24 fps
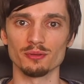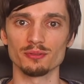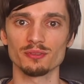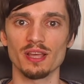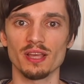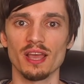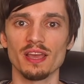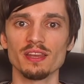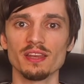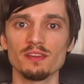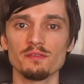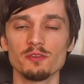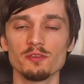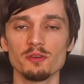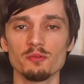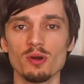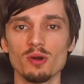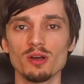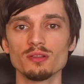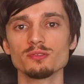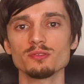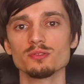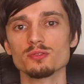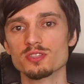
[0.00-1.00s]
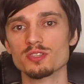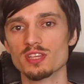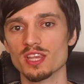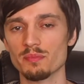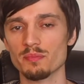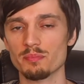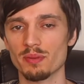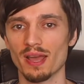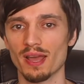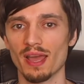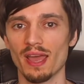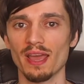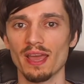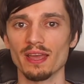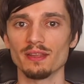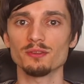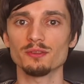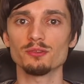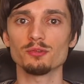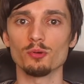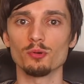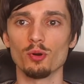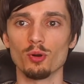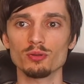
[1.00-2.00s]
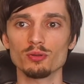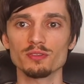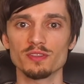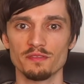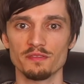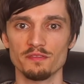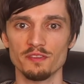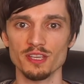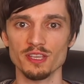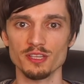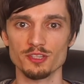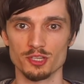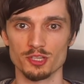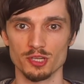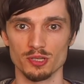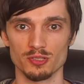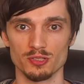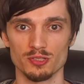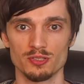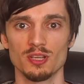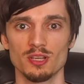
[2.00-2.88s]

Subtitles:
and if you want to skip ahead to all the features,